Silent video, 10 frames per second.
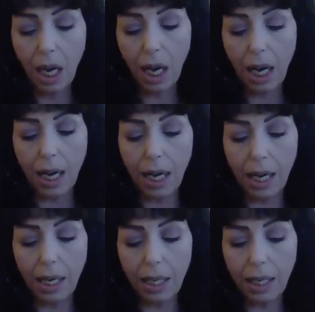
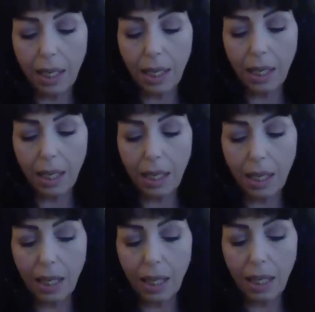
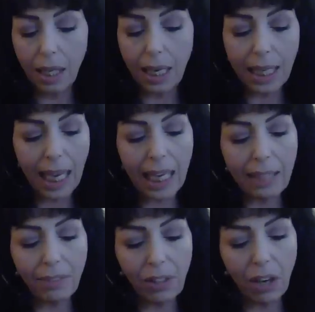And again,
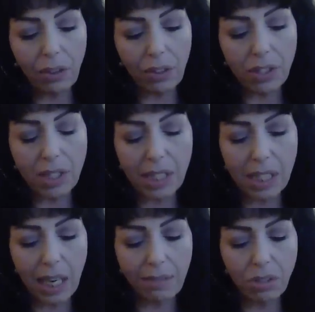even though there's this
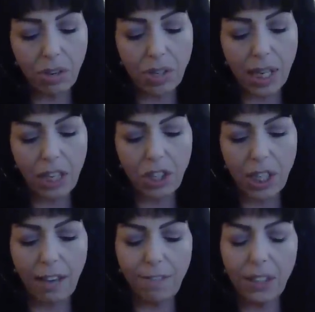Nine of Swords
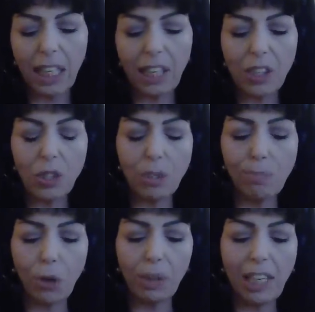energy, I feel like this is
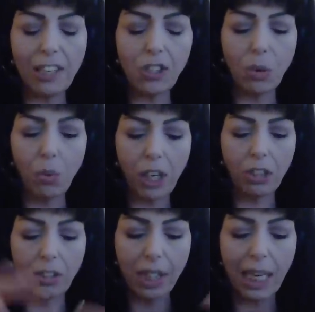more related to what
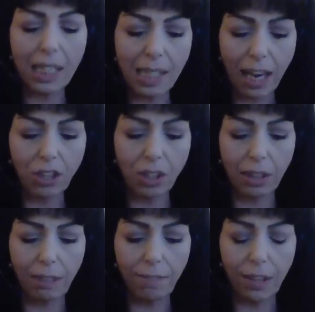your day's
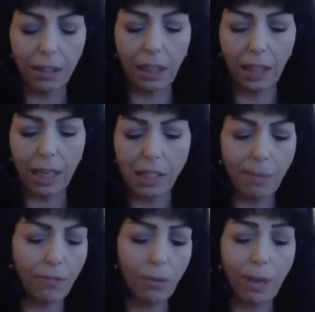actually feeling like. Some
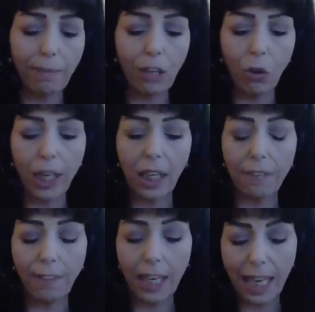of you may be going on
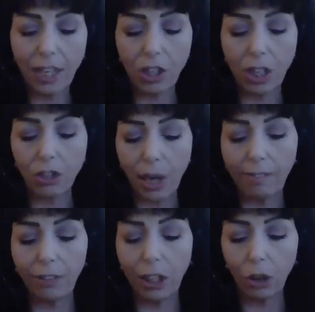vacation,
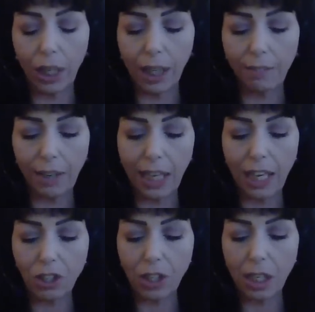traveling, going on
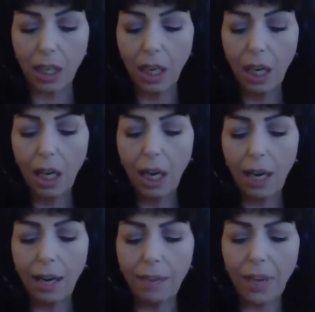vacation.
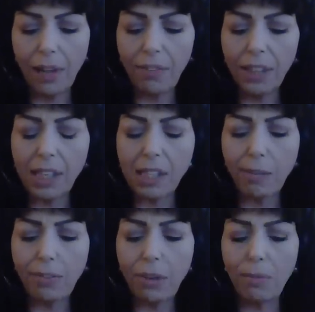I feel like
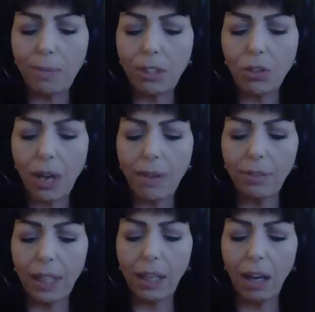some of you may be
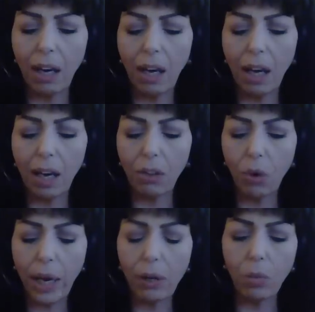traveling
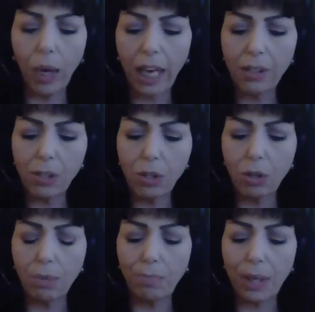quite a ways
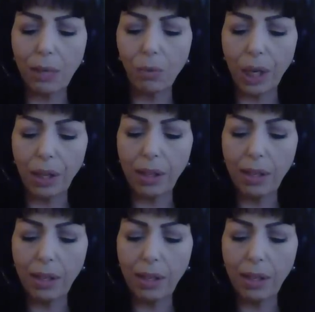to be with